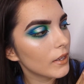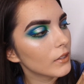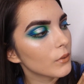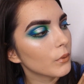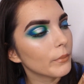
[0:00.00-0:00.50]

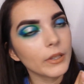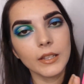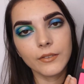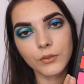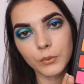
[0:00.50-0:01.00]
and you will be
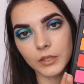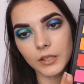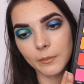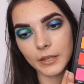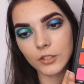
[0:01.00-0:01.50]
left
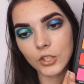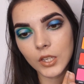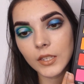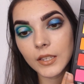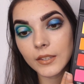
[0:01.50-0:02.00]
with a matte
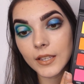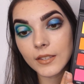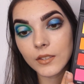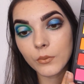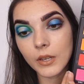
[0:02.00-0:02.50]
shade, and
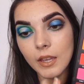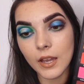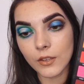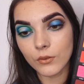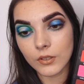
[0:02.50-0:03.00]
that's the way
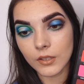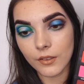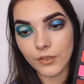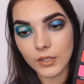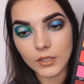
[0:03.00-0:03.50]
I used
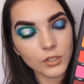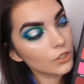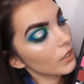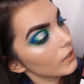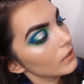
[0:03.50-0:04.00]
this
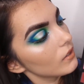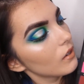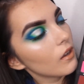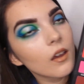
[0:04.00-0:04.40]
shade